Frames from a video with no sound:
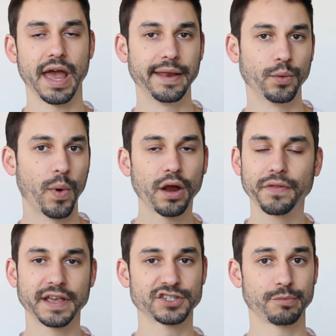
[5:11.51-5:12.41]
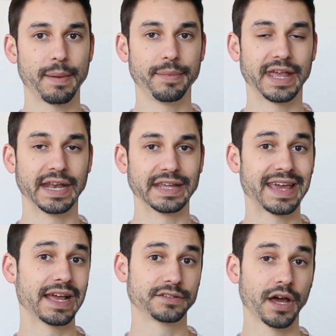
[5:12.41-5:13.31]
and where things are maybe getting
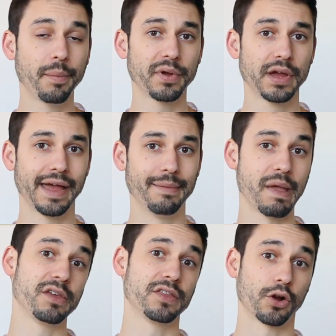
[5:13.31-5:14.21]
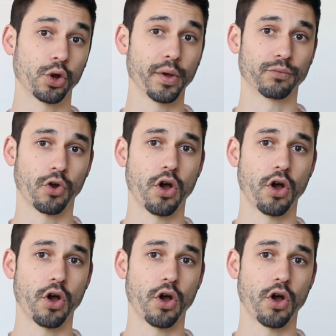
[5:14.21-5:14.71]
kinked up and maybe they're going